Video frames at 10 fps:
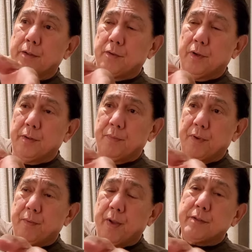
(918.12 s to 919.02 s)
I joined
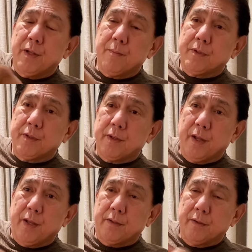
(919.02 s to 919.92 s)
PBA
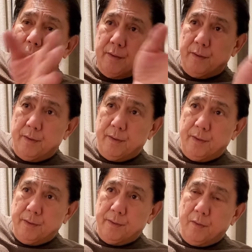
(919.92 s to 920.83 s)
79, uh,
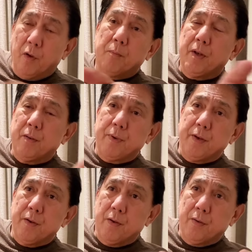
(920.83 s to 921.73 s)
the
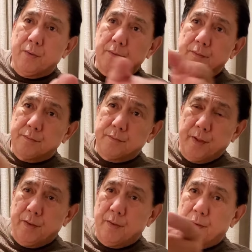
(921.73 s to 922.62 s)
All-Filipino,
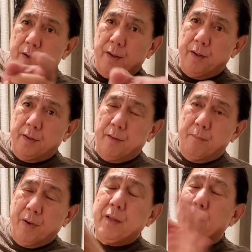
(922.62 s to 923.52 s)
you know, I, I,
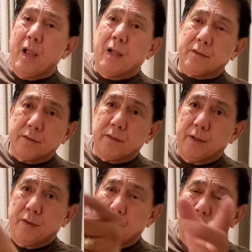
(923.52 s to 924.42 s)
played a lot,
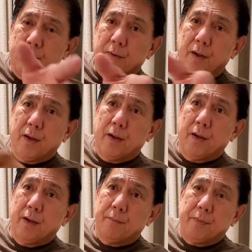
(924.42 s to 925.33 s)
you know,
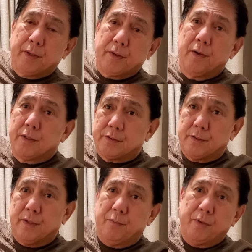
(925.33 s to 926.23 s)
uh, because
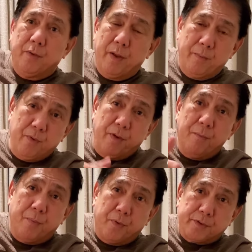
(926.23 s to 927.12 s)
uh, we don't have no
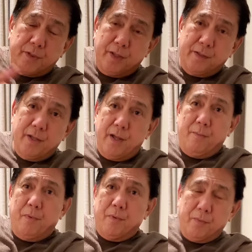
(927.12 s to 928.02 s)
imports at the
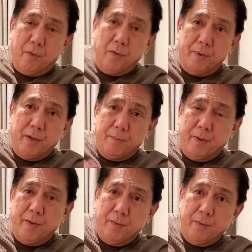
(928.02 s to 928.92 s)
time for
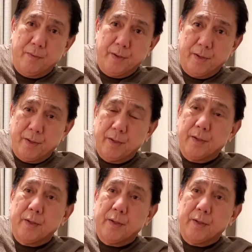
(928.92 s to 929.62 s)
All-Filipino